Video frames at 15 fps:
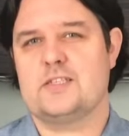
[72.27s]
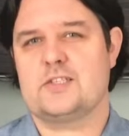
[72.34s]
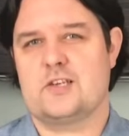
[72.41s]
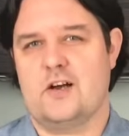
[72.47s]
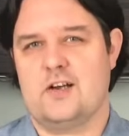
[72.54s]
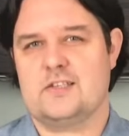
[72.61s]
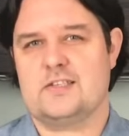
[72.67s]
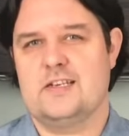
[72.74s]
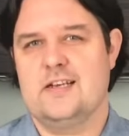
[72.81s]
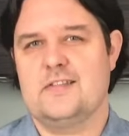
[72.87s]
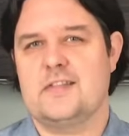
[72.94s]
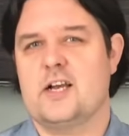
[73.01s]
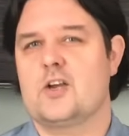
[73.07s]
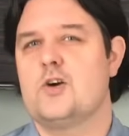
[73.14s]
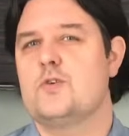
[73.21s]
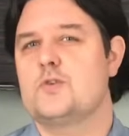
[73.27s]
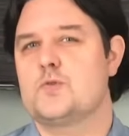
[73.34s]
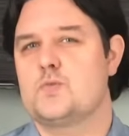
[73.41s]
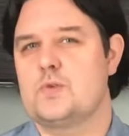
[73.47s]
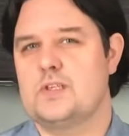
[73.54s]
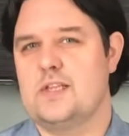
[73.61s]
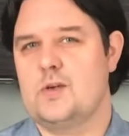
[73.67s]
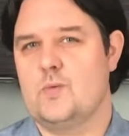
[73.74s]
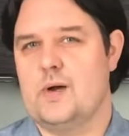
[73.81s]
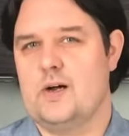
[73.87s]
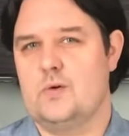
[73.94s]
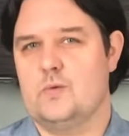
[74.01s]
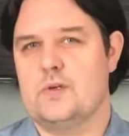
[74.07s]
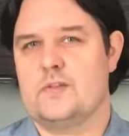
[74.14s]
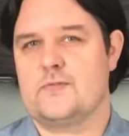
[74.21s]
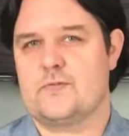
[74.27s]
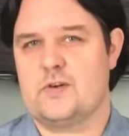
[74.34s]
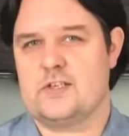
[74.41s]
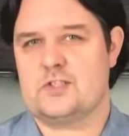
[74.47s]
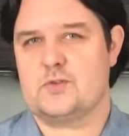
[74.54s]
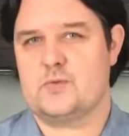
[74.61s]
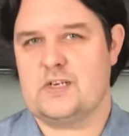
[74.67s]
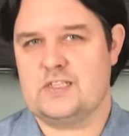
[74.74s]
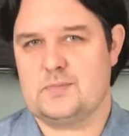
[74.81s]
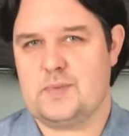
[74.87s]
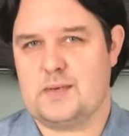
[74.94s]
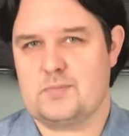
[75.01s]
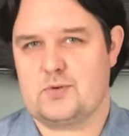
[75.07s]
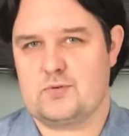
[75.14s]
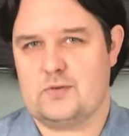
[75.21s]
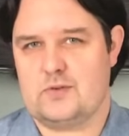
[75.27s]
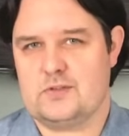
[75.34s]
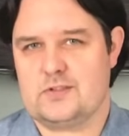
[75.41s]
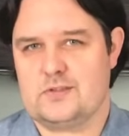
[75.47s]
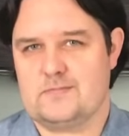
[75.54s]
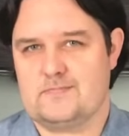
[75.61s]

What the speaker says: sauce that goes really well with fresh rice paper rolls.